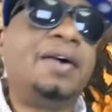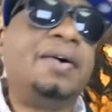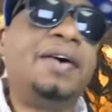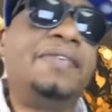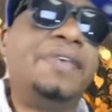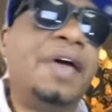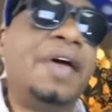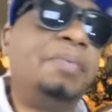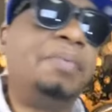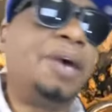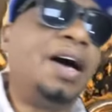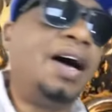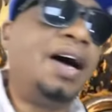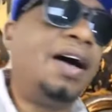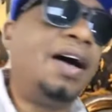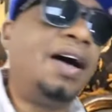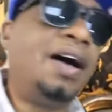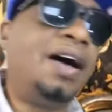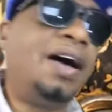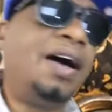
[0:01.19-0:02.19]
I've had my eye
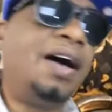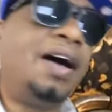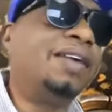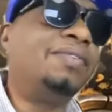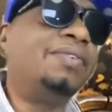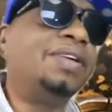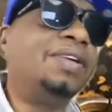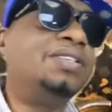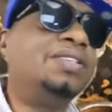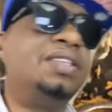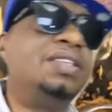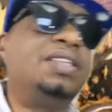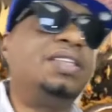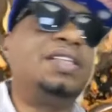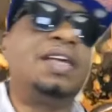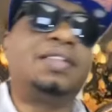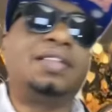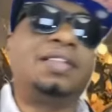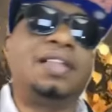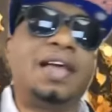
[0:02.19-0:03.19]
on that recently, like
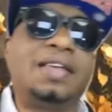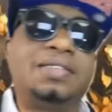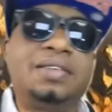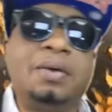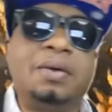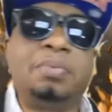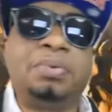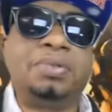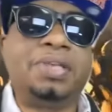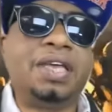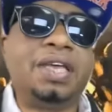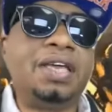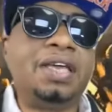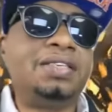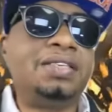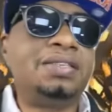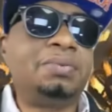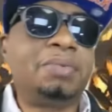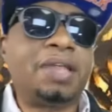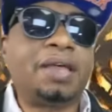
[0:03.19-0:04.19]
the last couple of days.
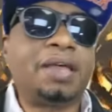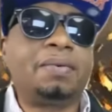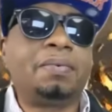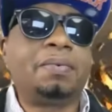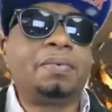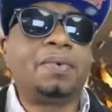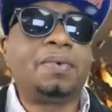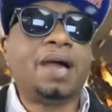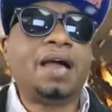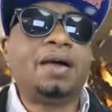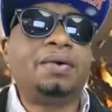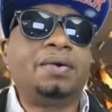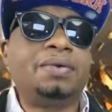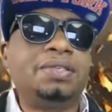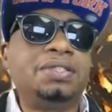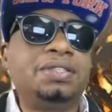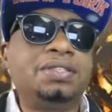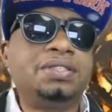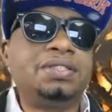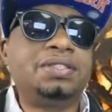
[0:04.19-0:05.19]
I'm like, wow,
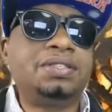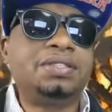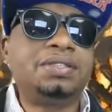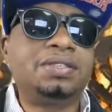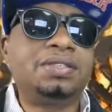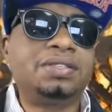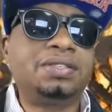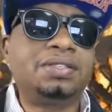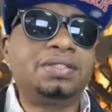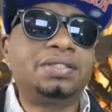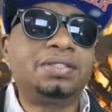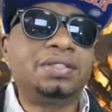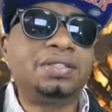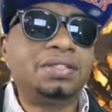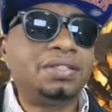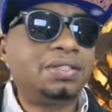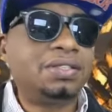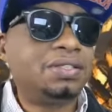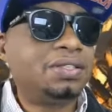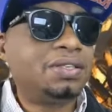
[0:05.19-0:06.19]
this looks
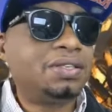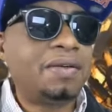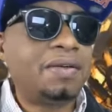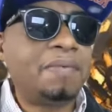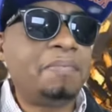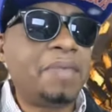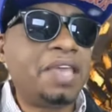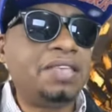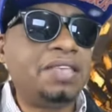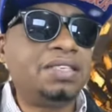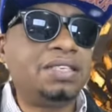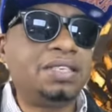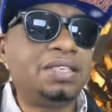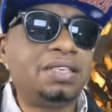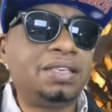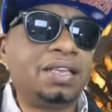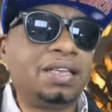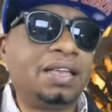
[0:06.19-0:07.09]
amazing.